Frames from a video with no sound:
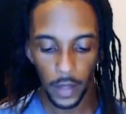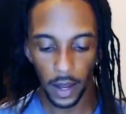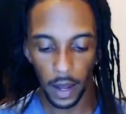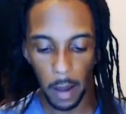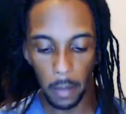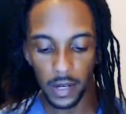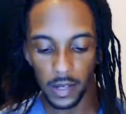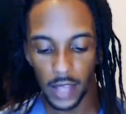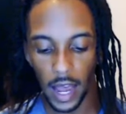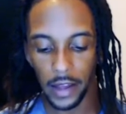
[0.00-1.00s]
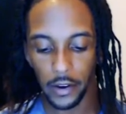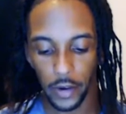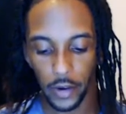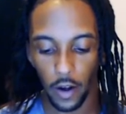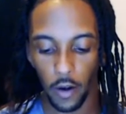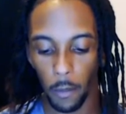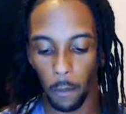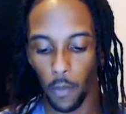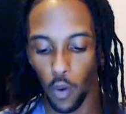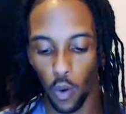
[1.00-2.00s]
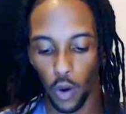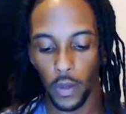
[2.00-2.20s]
I'm desiring her more